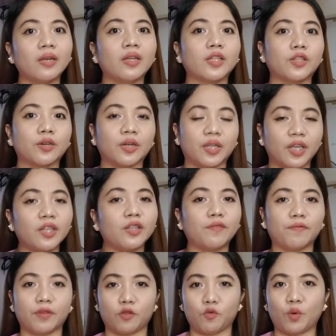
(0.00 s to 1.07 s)
literate
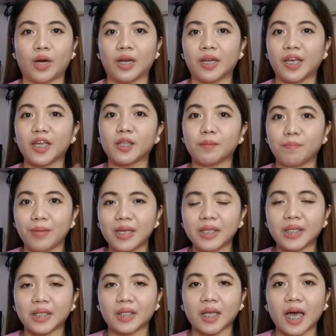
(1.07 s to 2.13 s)
individual, it
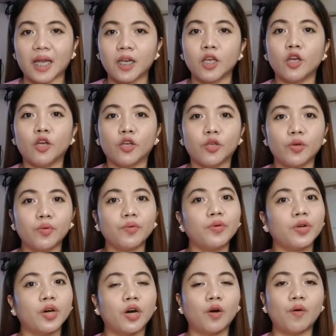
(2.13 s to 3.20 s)
means that you
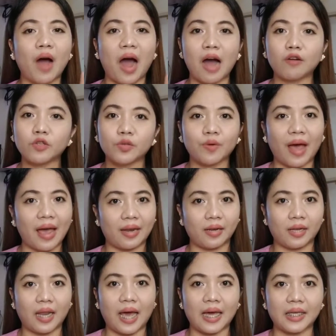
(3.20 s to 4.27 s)
know how to
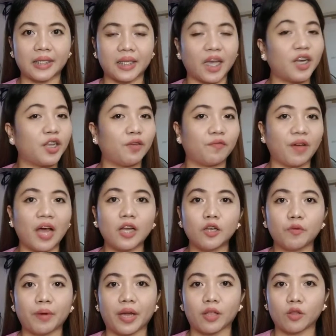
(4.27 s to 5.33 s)
analyze and
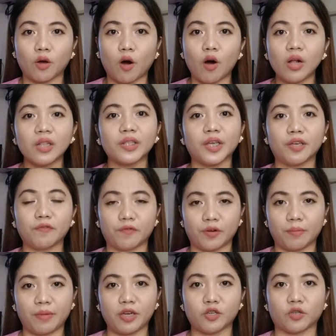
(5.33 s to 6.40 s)
evaluate all the
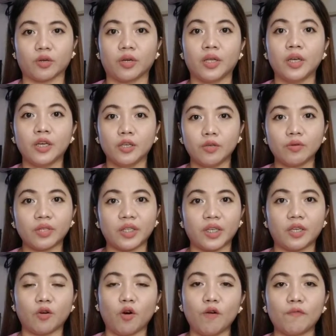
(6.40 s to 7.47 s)
information you
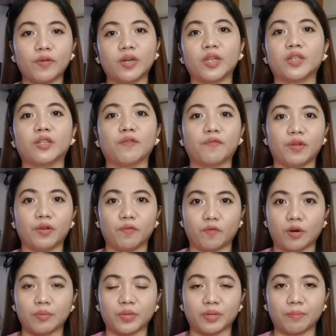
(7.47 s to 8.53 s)
see over the different
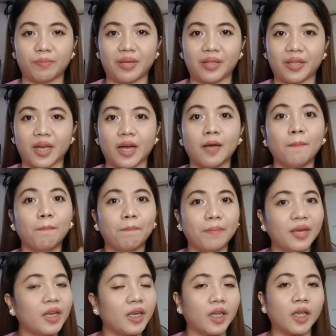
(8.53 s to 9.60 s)
forms of media,
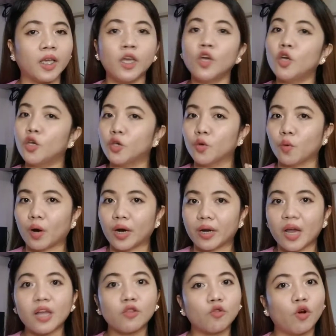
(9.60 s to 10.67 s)
meaning you are
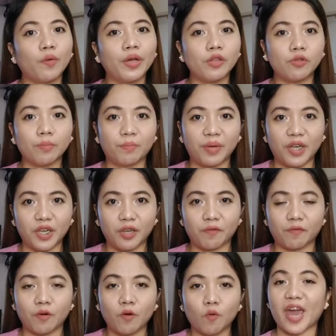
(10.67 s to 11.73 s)
not going to
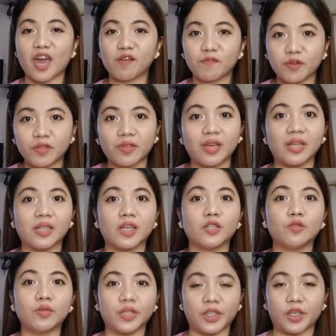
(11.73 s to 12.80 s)
believe everything that
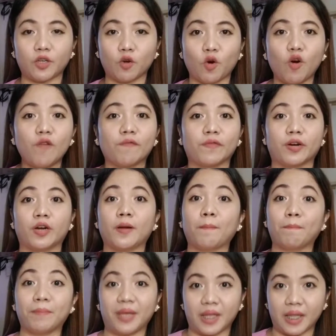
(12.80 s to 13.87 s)
you see over
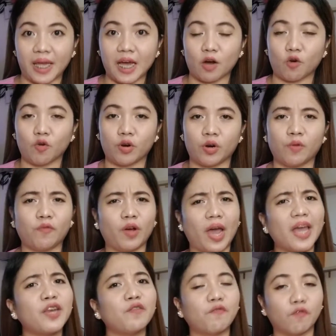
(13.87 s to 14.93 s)
media or
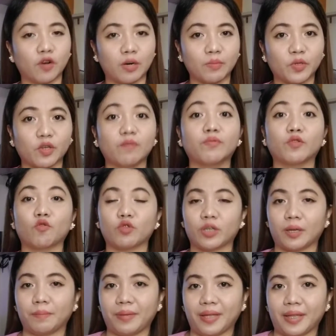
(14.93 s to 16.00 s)
any forms of social
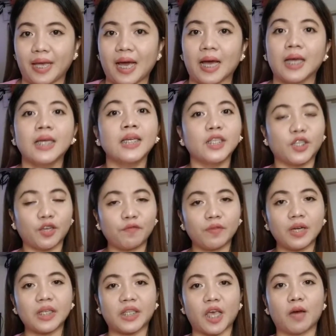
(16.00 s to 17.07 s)
media. Say for
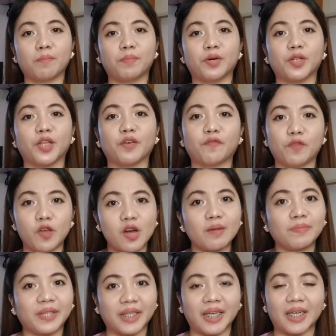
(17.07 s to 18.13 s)
example, if you
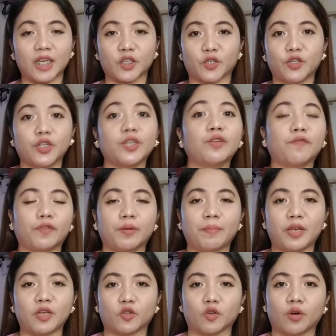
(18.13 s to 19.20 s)
have seen a certain
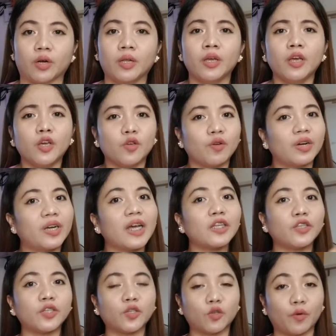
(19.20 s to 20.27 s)
information, you are not
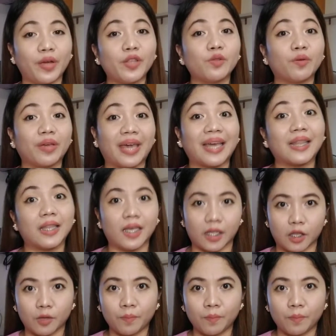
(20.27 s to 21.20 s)
just going to get it.